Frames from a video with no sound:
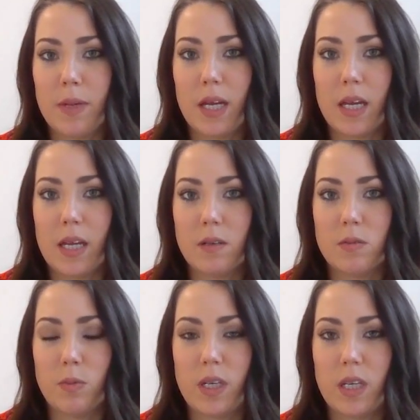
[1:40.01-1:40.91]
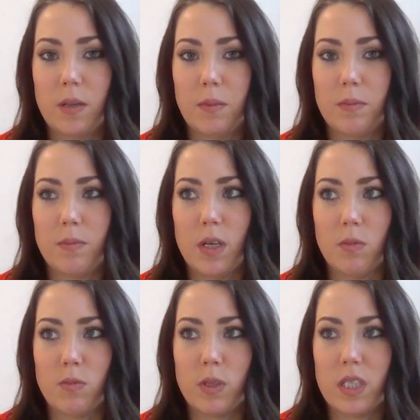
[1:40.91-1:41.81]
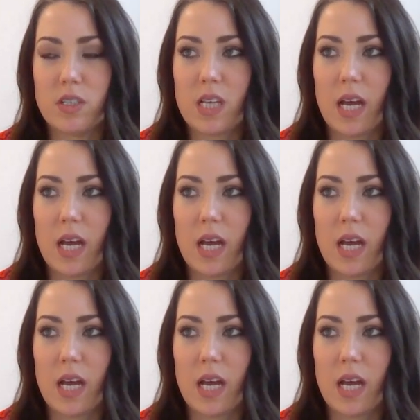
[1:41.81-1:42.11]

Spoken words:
And we, really just